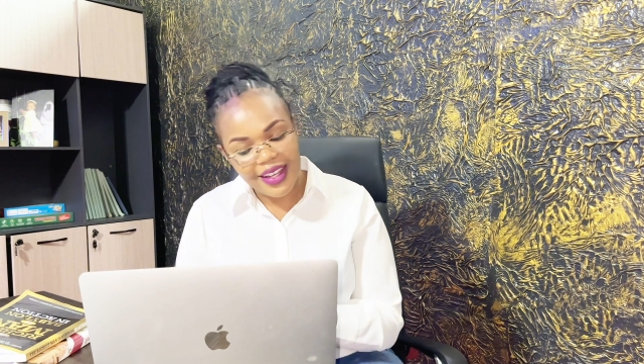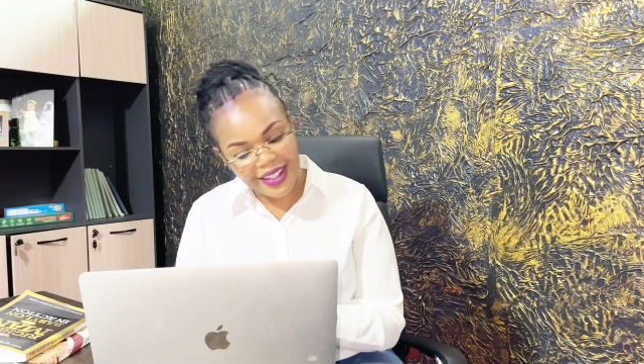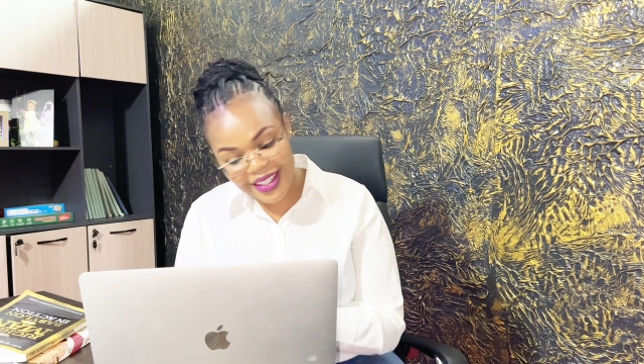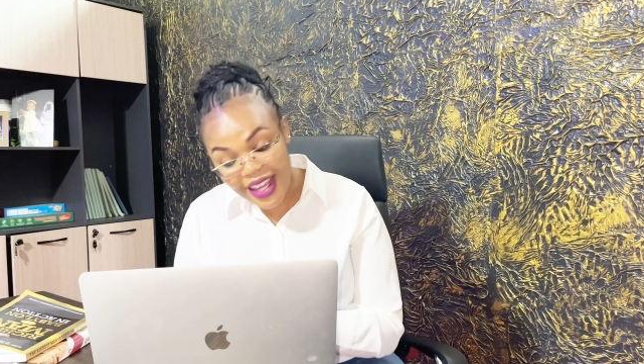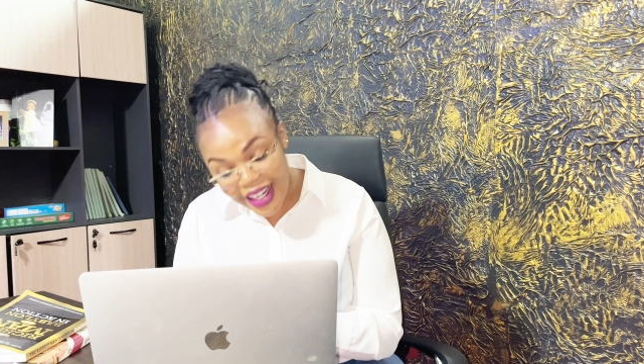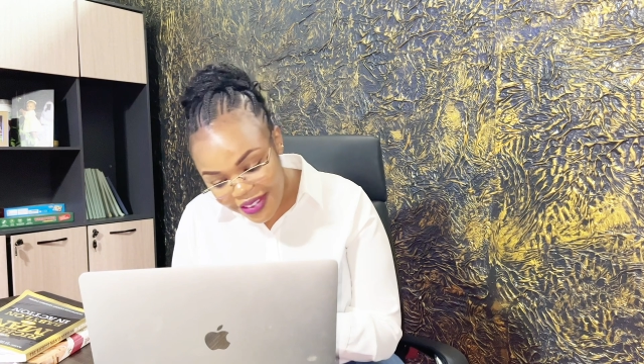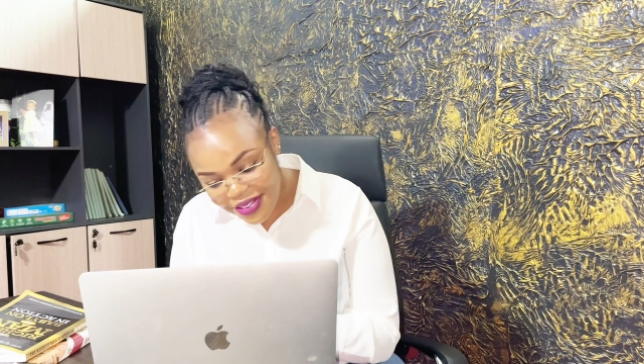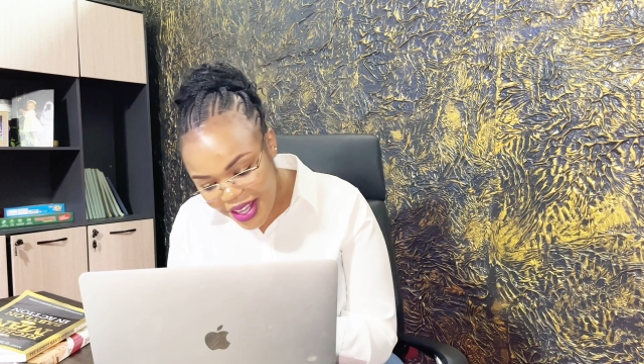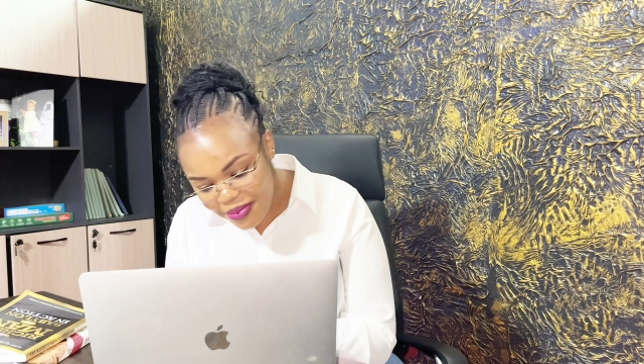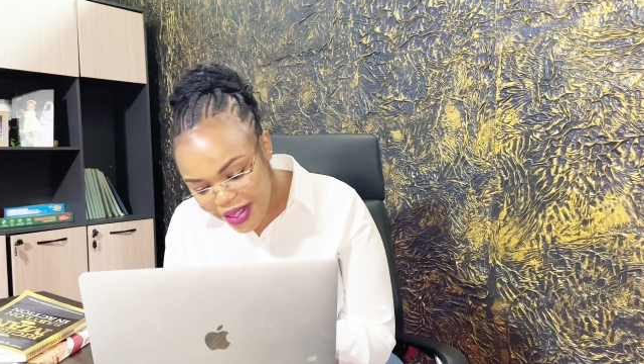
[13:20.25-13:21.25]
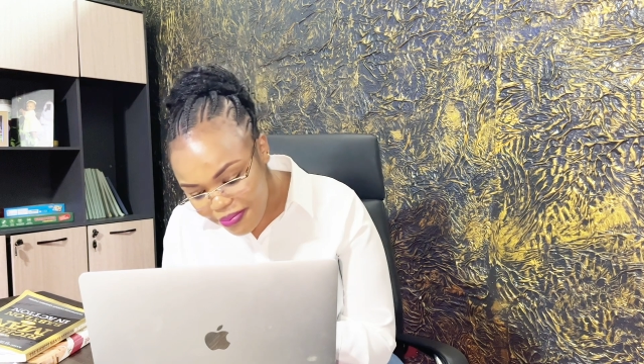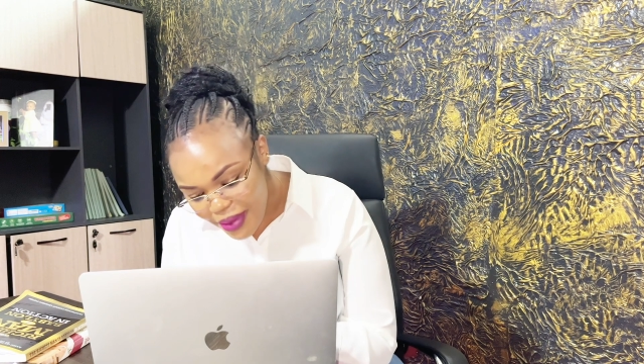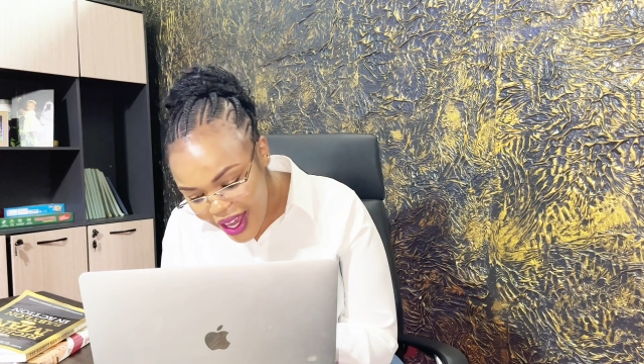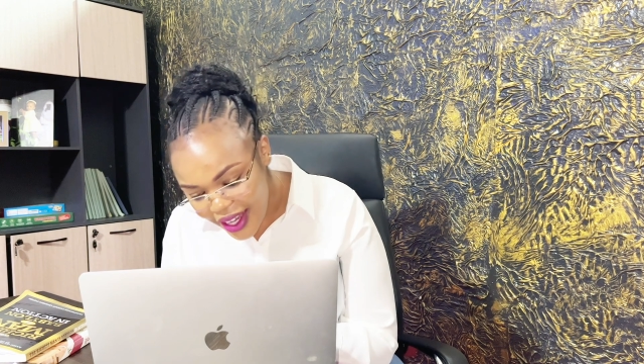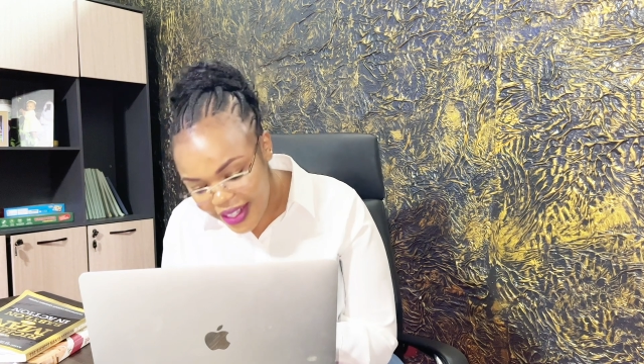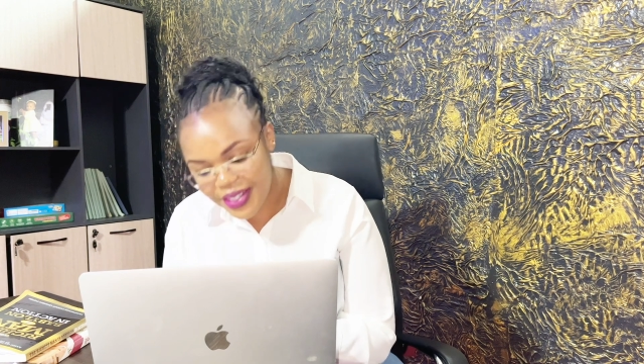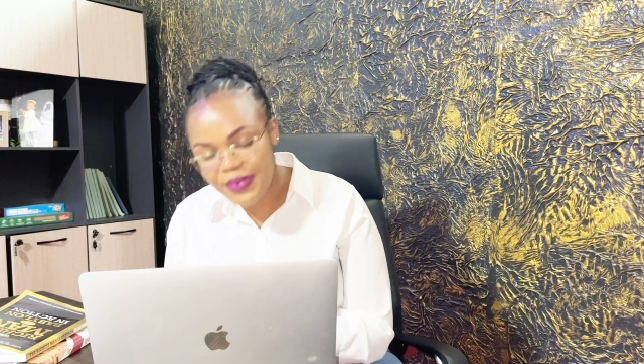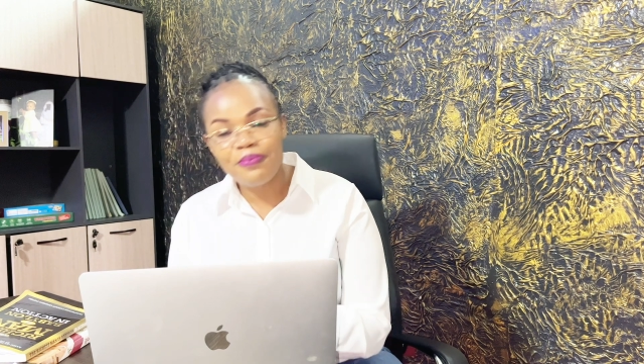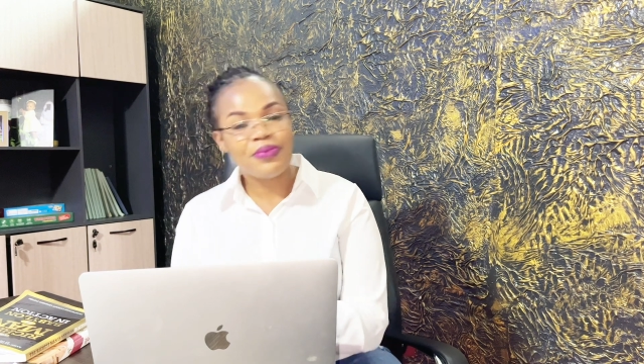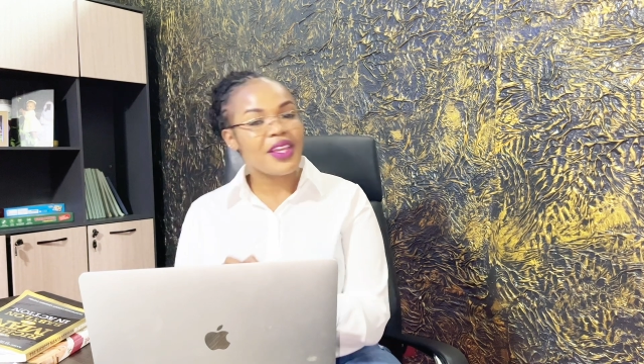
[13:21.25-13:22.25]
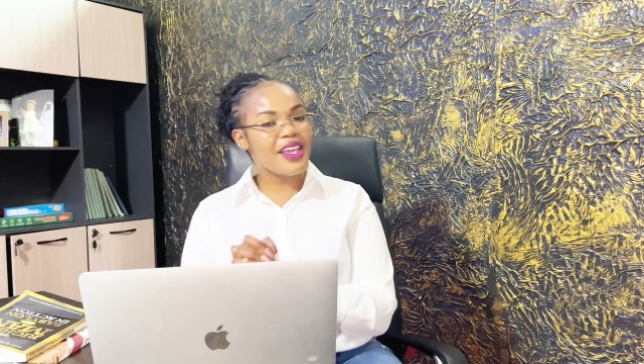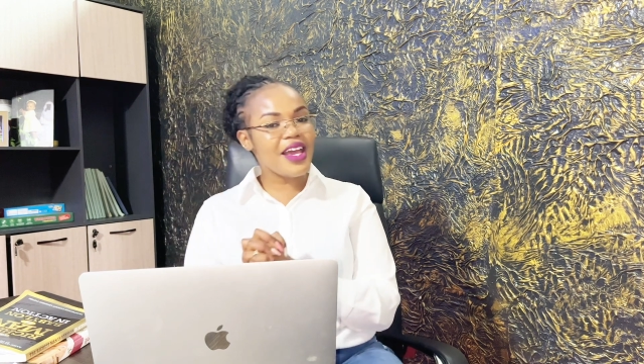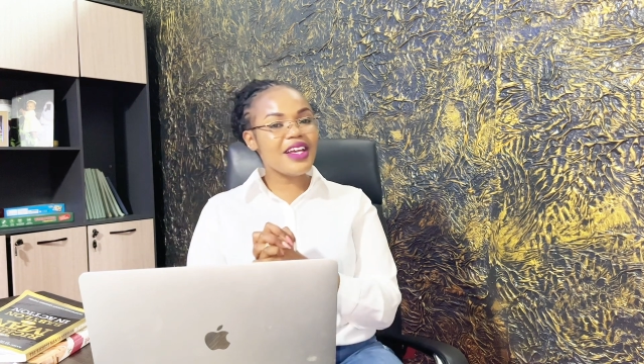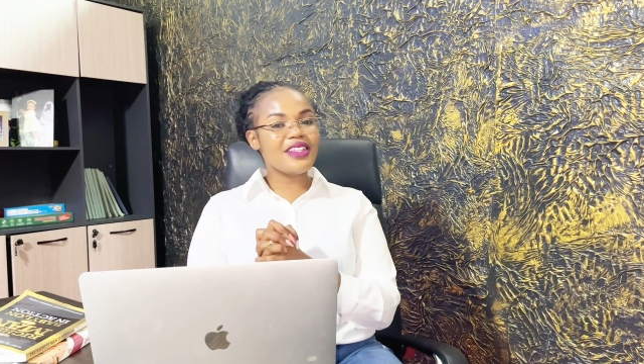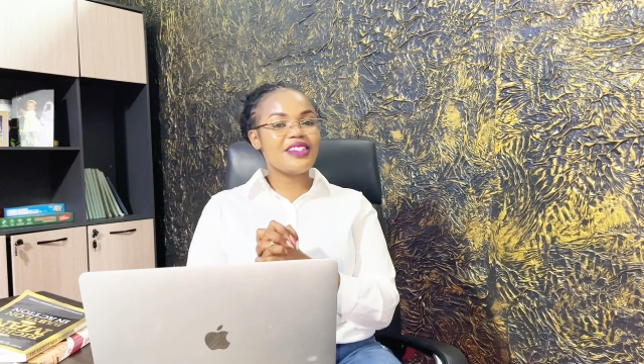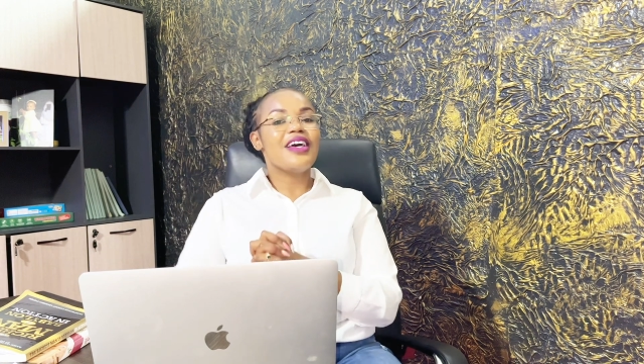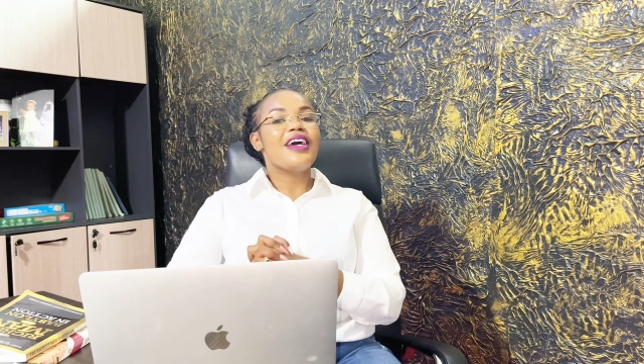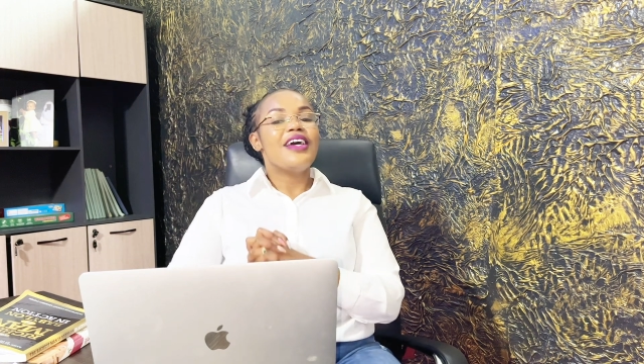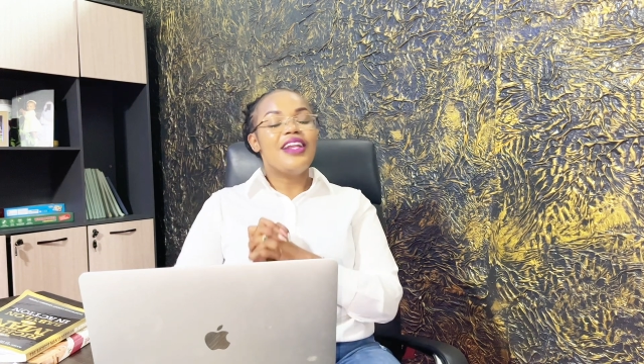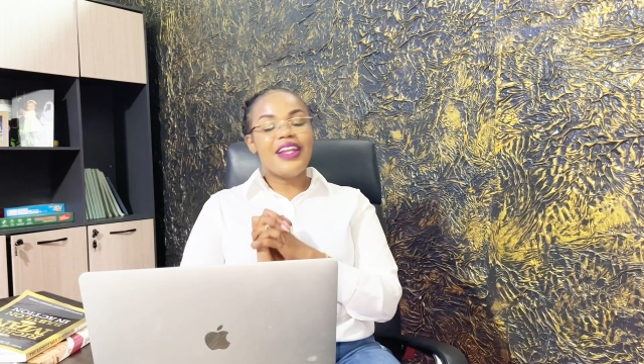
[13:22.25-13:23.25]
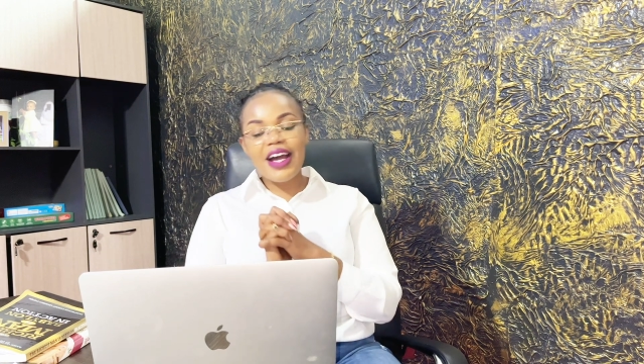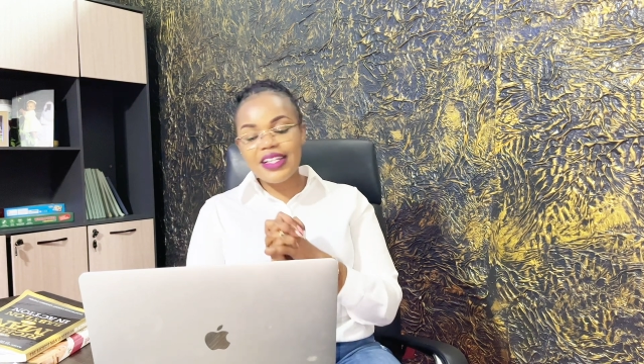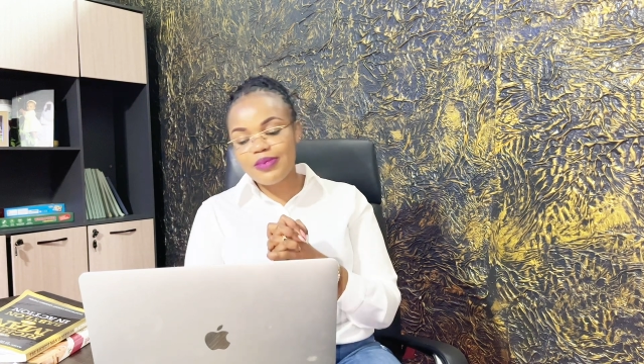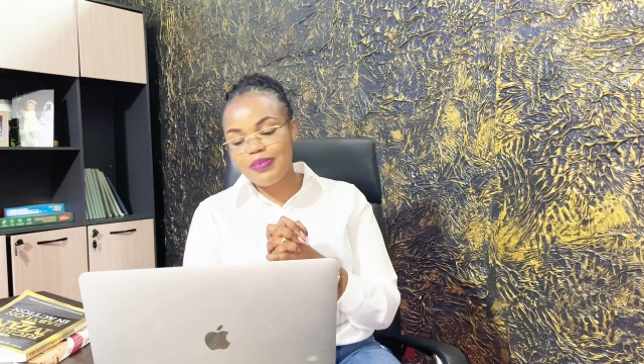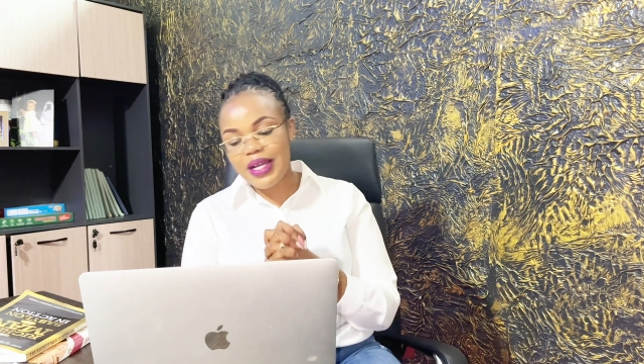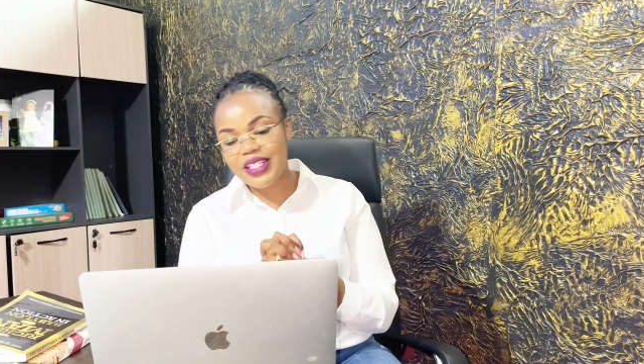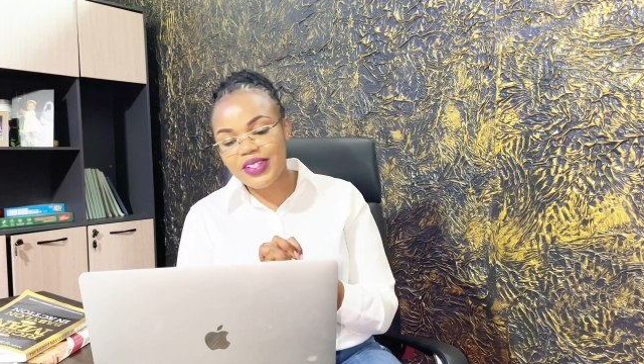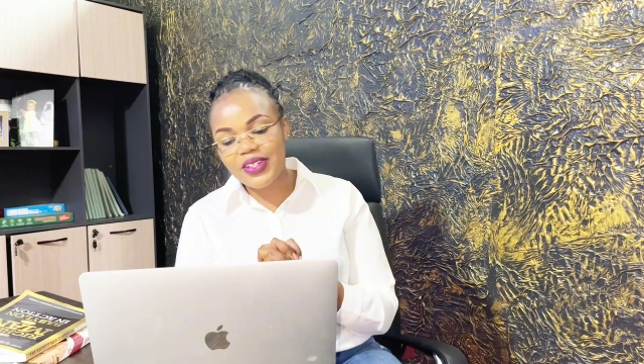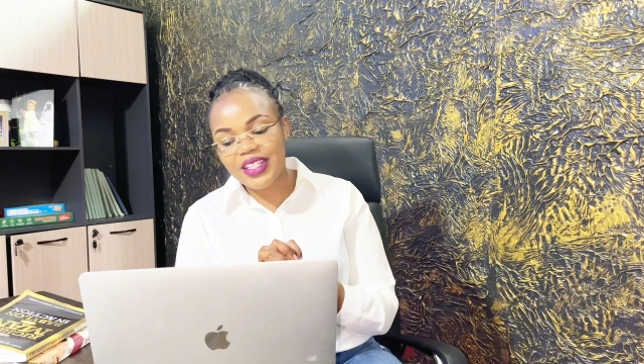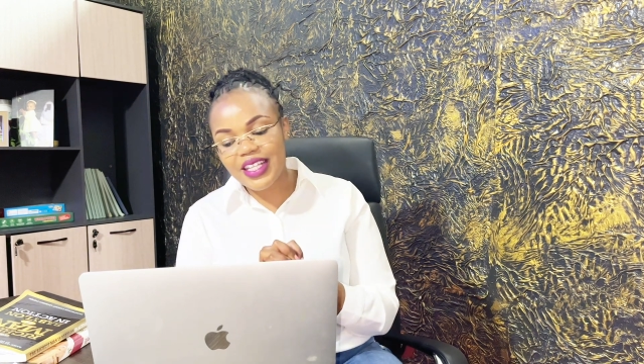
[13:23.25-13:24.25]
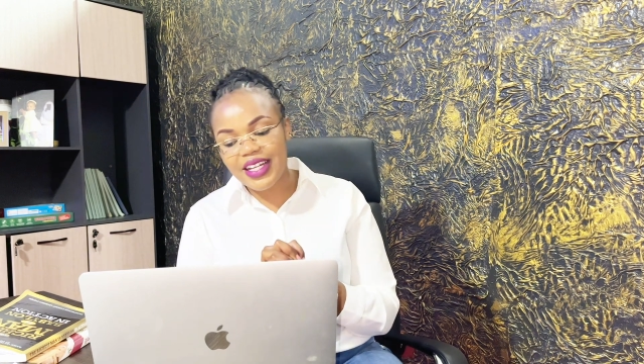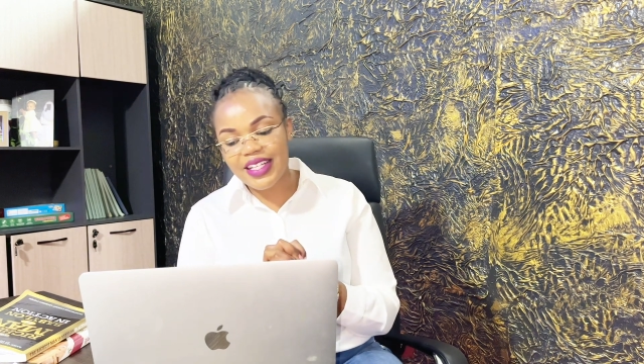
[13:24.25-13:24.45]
Did I leave something behind? Yes. Last but not the